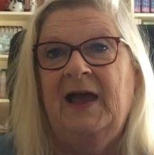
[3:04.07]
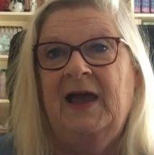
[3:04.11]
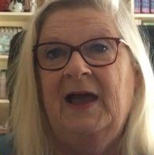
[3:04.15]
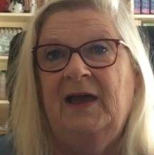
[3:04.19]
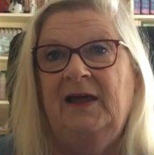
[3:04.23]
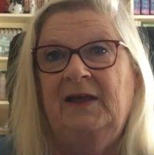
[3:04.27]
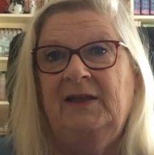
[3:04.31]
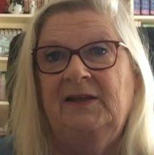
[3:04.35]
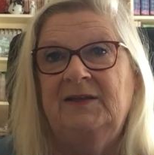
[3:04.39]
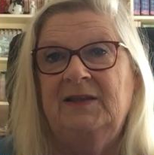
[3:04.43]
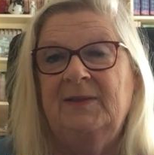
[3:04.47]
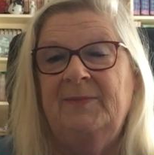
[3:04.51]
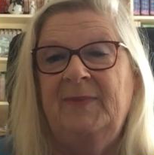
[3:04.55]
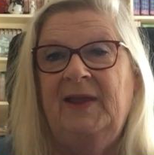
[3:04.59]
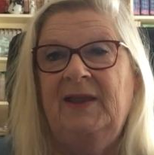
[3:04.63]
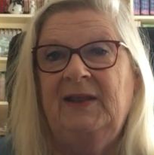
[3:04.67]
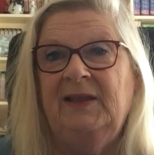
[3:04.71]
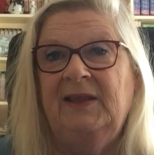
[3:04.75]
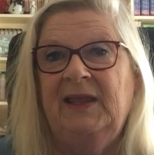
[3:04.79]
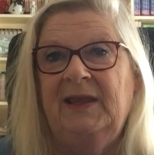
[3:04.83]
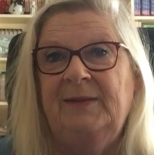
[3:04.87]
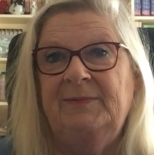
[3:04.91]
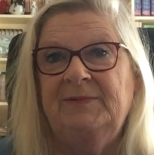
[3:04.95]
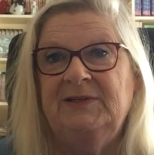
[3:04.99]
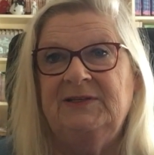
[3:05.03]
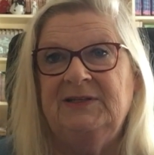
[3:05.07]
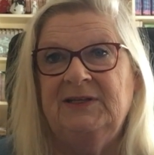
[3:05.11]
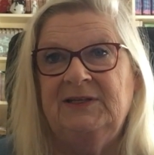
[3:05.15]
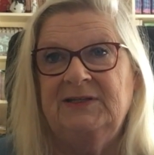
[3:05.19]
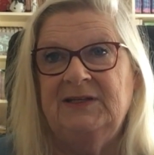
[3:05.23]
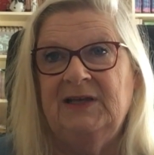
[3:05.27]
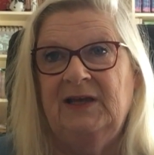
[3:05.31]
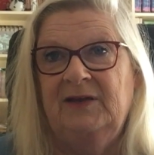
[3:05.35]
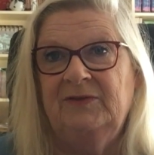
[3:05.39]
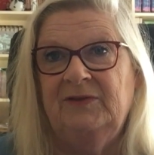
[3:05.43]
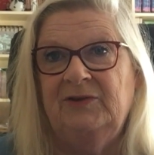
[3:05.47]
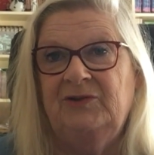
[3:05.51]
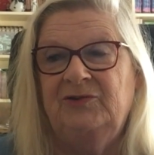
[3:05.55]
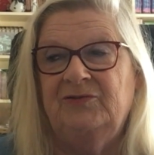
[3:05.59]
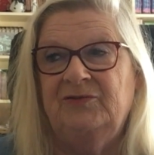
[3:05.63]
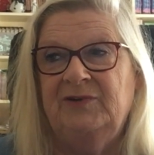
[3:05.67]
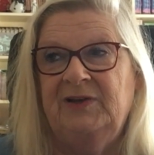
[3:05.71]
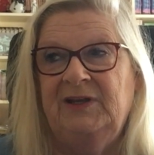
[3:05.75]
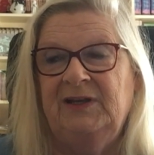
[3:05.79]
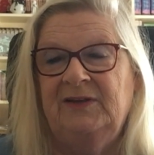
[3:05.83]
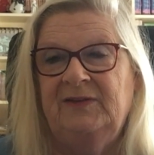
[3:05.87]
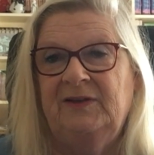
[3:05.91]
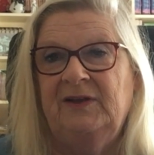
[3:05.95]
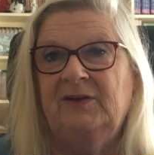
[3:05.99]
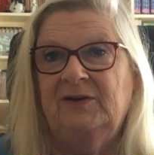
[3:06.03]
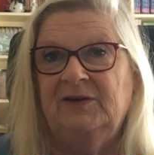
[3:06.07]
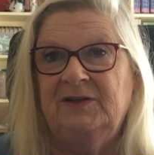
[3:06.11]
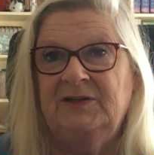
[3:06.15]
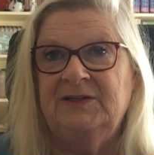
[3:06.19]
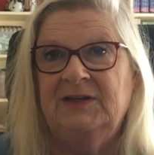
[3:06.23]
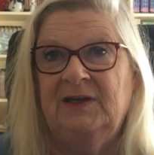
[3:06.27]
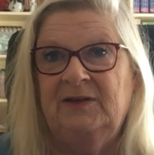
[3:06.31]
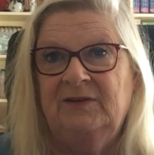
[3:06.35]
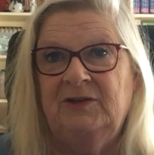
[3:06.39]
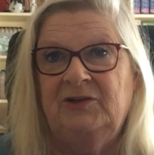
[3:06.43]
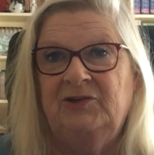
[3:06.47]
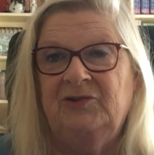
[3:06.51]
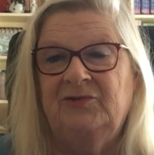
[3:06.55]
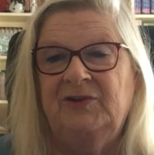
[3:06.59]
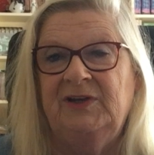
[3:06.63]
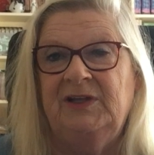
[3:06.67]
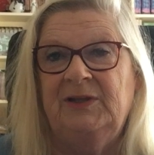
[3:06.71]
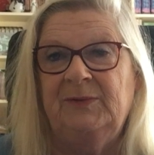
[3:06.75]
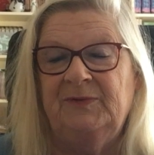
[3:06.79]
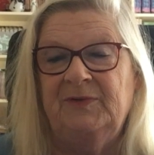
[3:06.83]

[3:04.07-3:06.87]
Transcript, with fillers: and the men came to take down the tree and they cut down the tree and